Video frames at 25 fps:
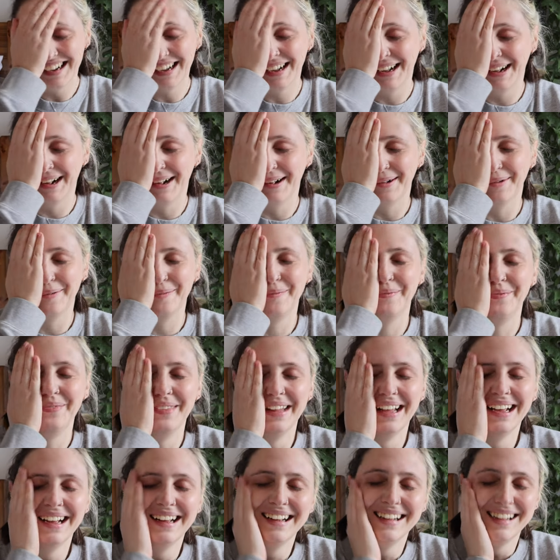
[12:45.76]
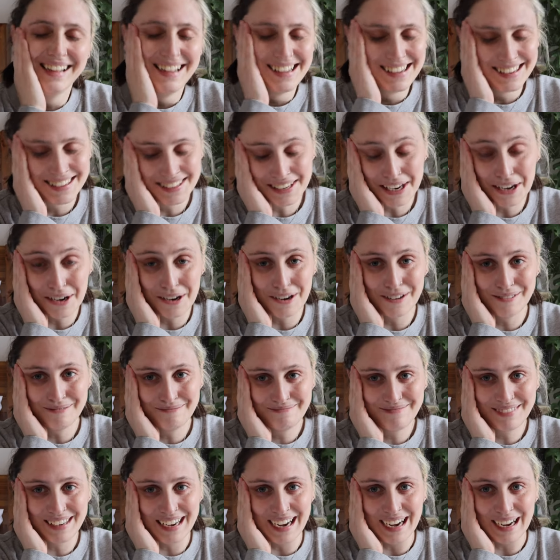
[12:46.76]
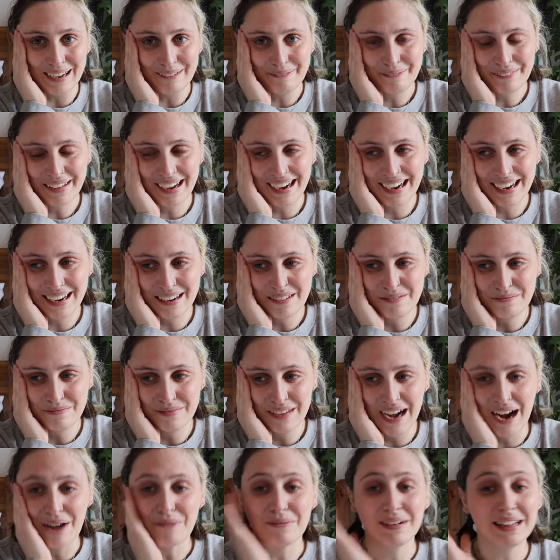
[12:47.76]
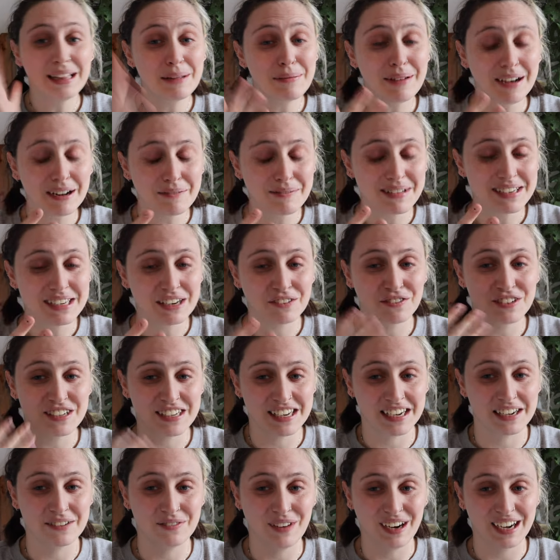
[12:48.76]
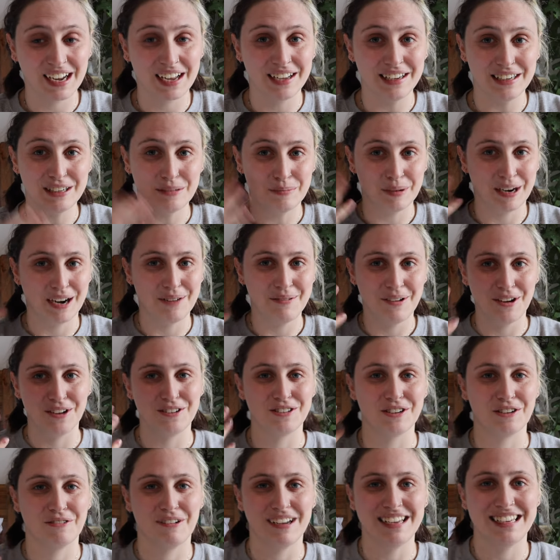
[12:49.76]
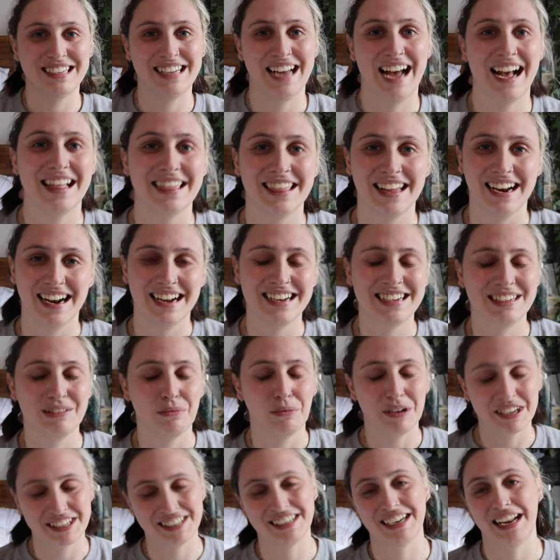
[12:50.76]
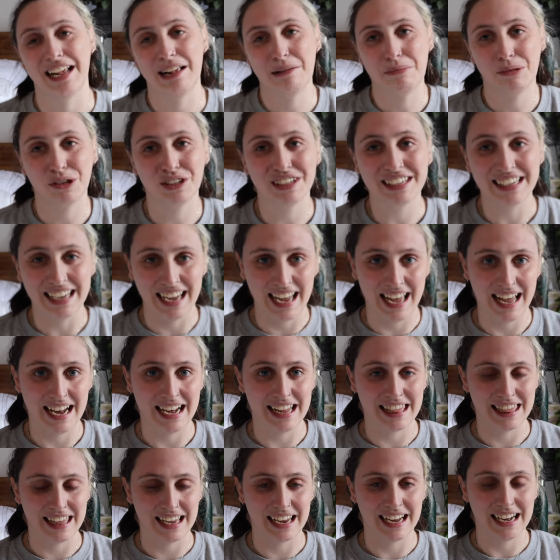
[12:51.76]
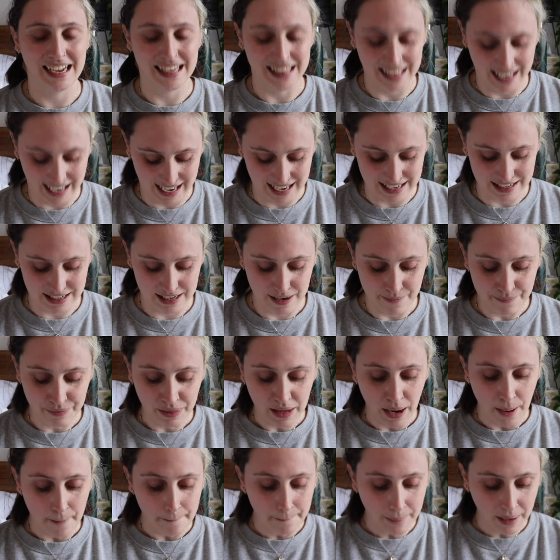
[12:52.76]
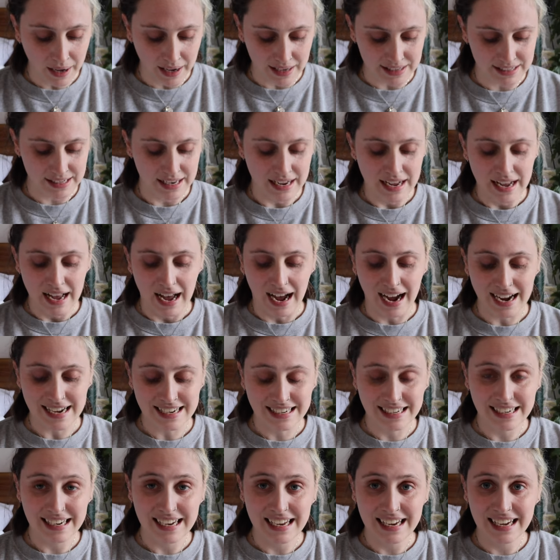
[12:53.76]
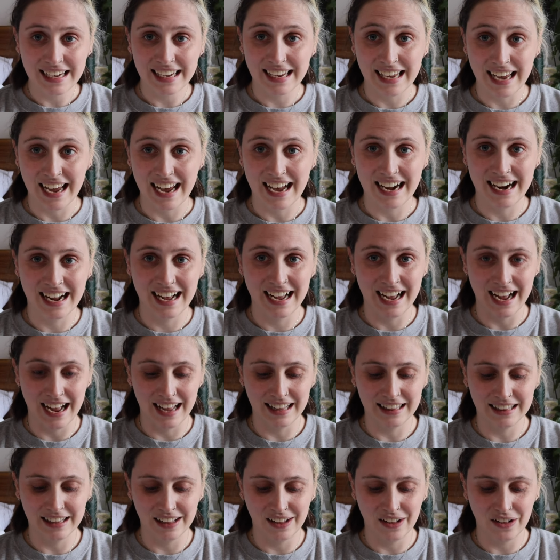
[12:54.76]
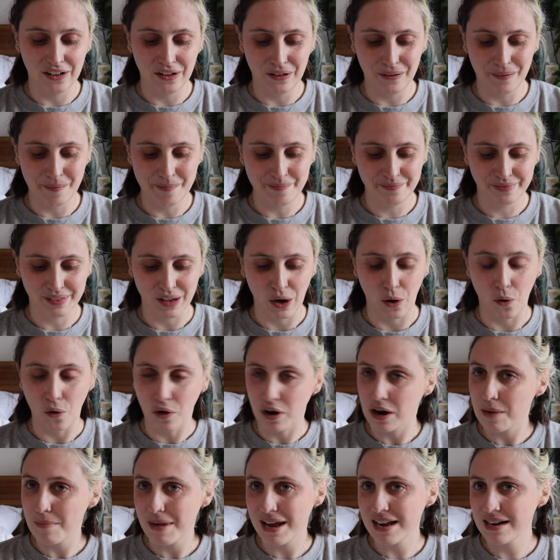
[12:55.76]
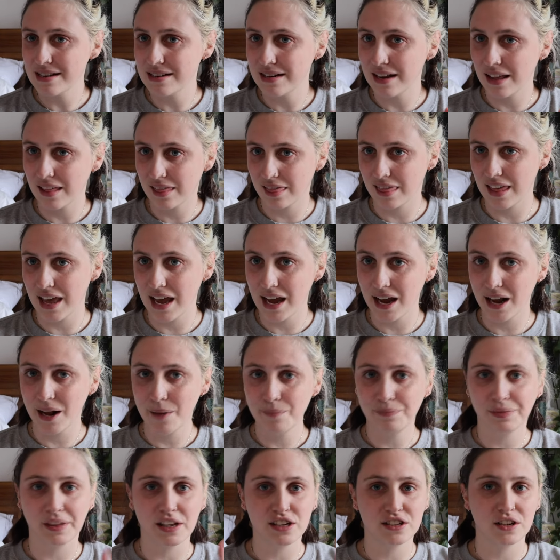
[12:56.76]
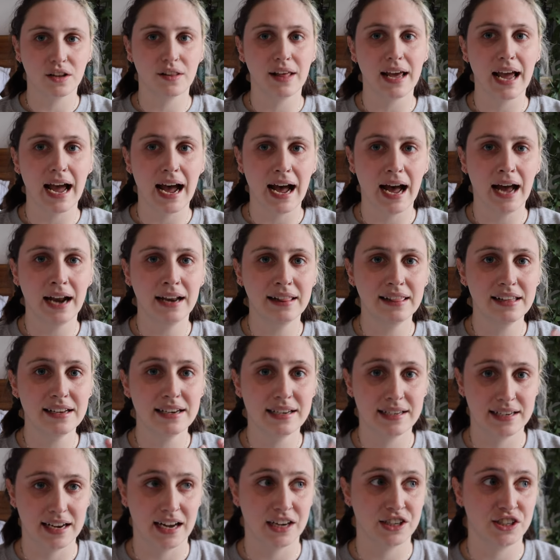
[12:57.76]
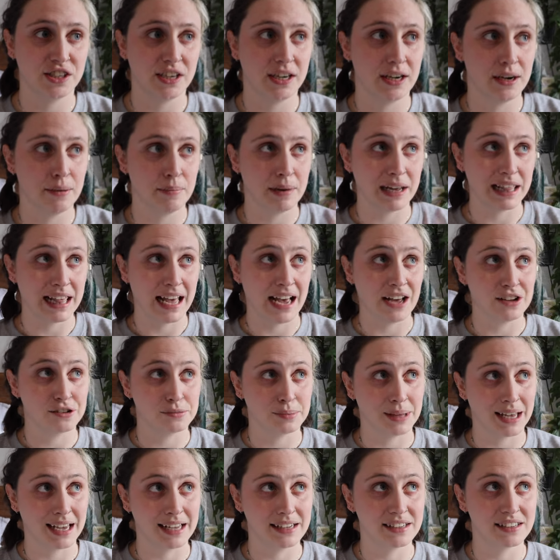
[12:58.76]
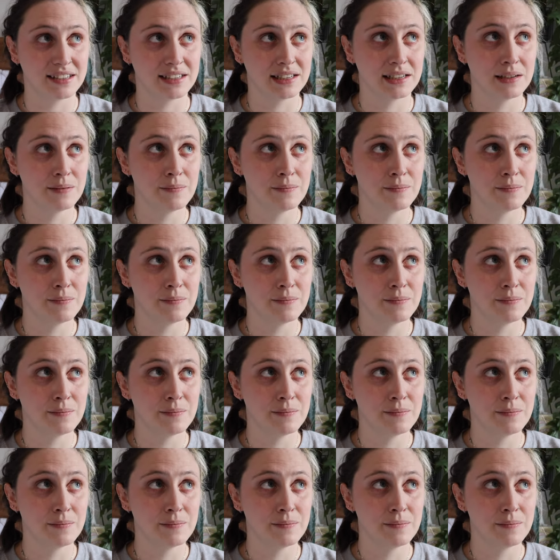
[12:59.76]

um, so yeah, I'm I'm really proud of myself for sticking my guns, but I'm also quite sad that I wasn't able to get anything in the end. But I did get a little ornament thing. So they had this section by the houseplants